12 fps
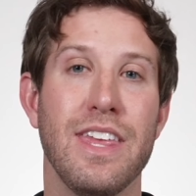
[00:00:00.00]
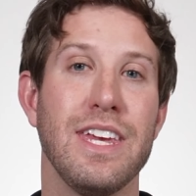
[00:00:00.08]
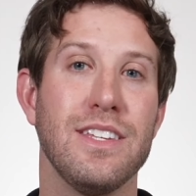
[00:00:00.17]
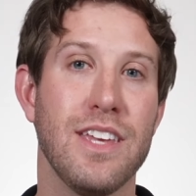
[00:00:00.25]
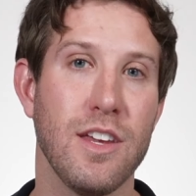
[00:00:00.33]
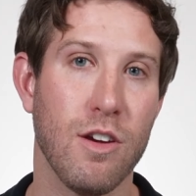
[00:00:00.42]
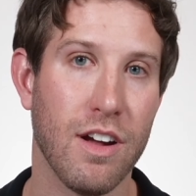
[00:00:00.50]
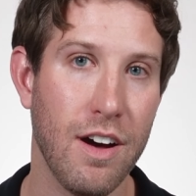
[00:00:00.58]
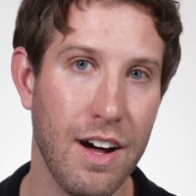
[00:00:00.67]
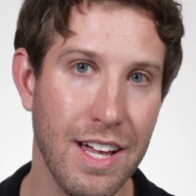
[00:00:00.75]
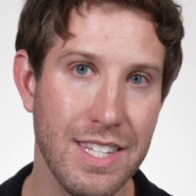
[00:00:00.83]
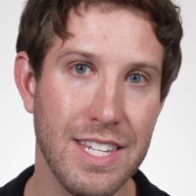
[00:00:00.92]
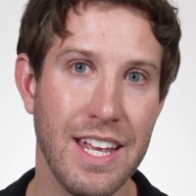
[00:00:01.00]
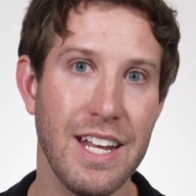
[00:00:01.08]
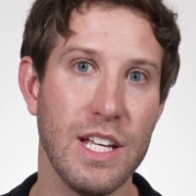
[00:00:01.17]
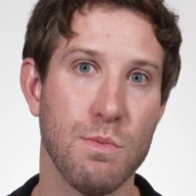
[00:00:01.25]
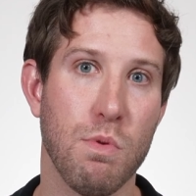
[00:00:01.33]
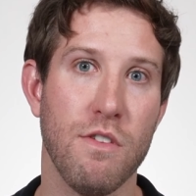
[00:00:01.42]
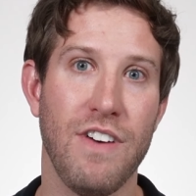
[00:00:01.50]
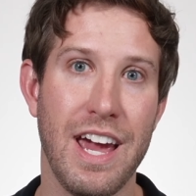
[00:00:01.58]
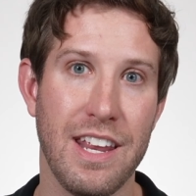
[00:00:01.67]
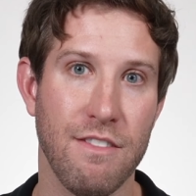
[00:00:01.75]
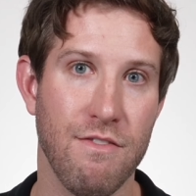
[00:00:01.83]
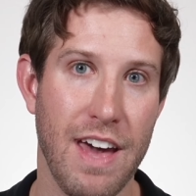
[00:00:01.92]
is that your content is
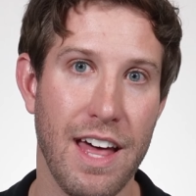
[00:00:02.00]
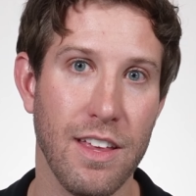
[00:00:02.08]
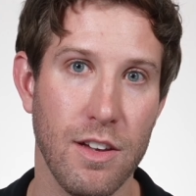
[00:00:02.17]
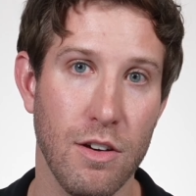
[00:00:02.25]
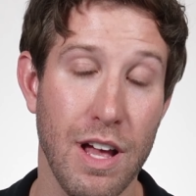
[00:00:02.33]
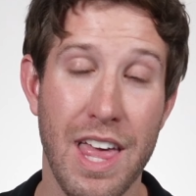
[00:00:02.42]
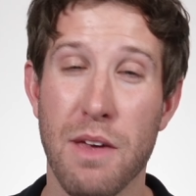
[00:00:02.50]
providing value.